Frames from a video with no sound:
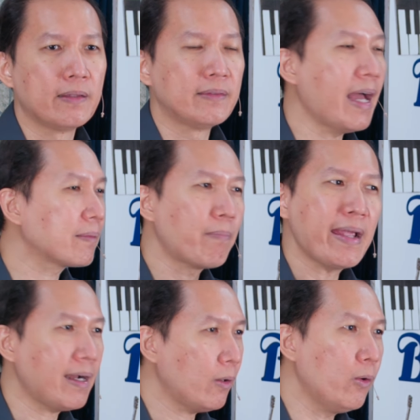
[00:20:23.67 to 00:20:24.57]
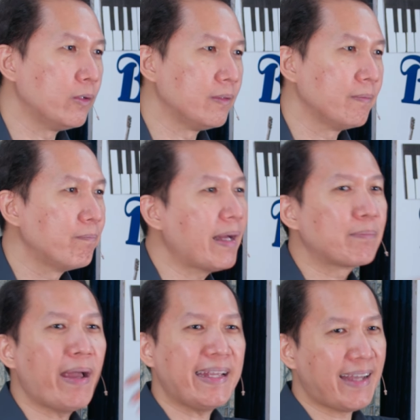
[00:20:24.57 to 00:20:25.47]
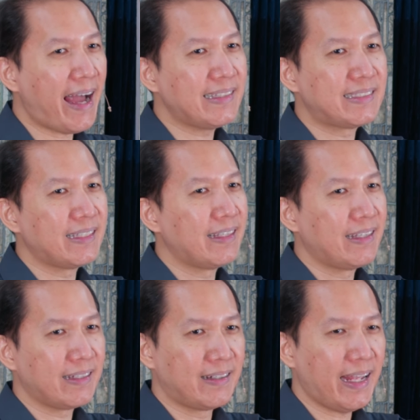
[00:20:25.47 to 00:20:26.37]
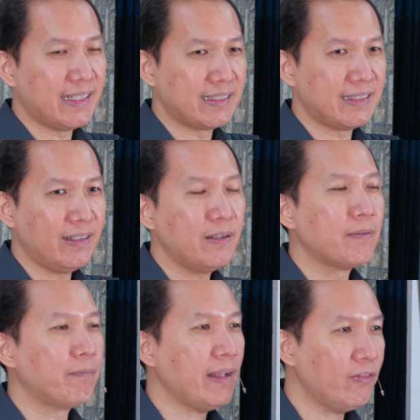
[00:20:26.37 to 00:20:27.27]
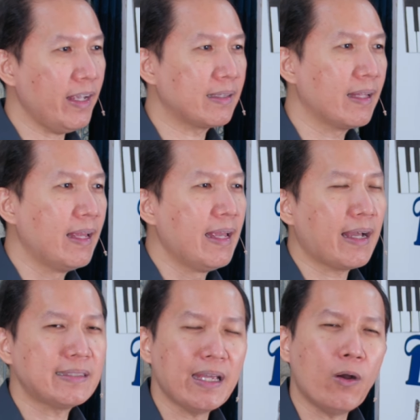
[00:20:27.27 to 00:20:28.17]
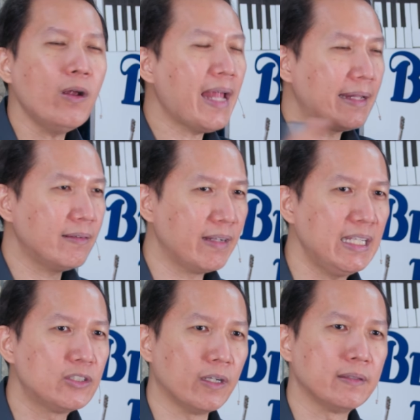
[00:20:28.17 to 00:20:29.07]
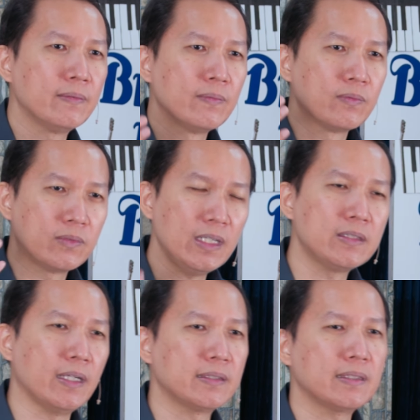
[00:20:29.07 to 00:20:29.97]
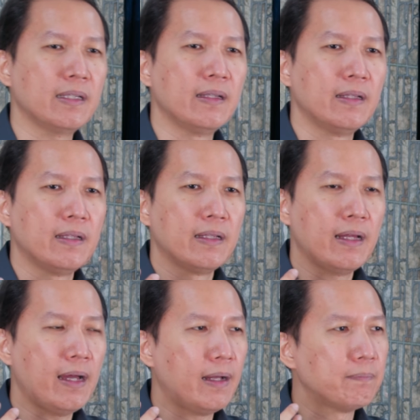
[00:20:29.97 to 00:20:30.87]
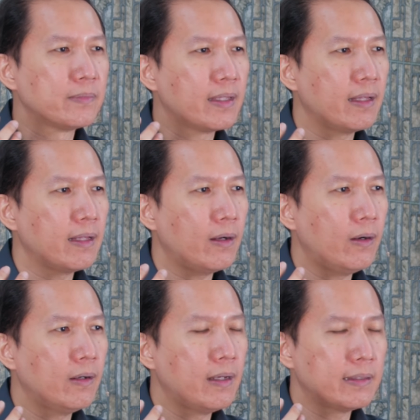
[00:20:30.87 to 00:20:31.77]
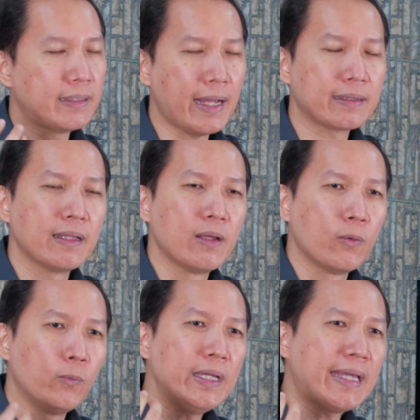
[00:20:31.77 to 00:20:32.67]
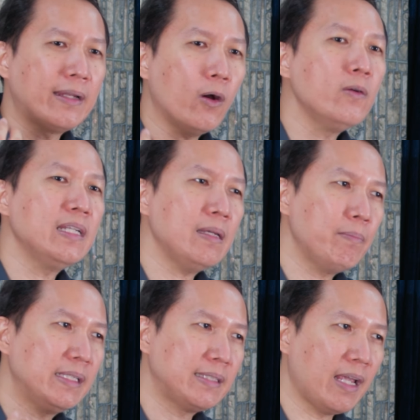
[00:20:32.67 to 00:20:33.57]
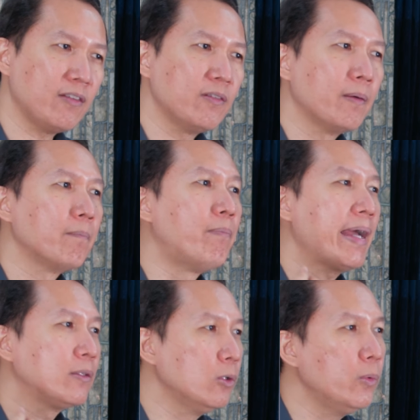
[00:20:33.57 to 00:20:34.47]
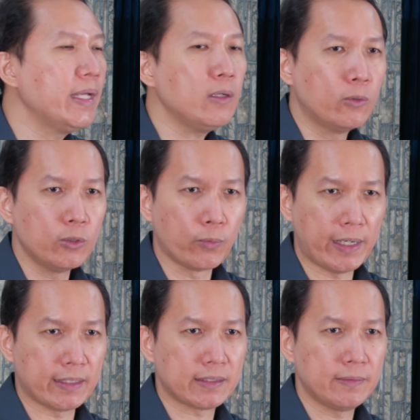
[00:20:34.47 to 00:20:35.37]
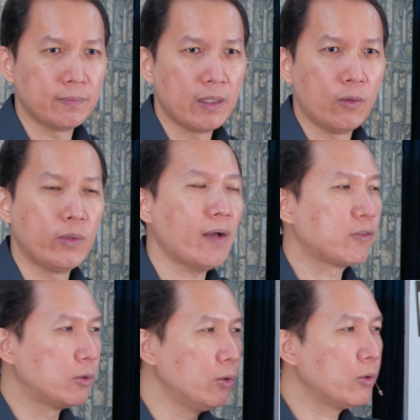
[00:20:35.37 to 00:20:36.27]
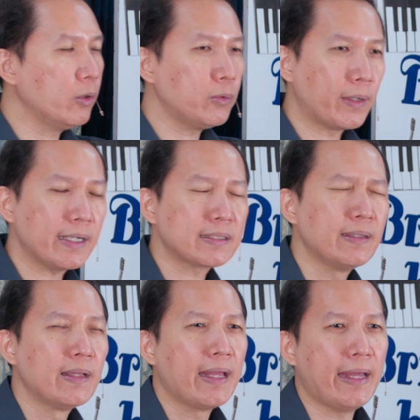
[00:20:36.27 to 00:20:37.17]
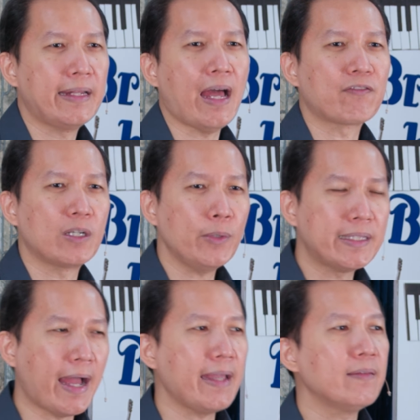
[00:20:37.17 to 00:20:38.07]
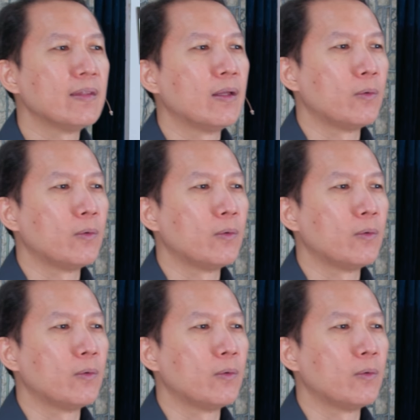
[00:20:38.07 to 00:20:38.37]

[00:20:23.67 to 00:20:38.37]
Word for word: not by our own, but by God's grace, no? By faith. Kasi all other religion teaches um, that we can only be saved by doing good works. We have to do good works, and then after we die,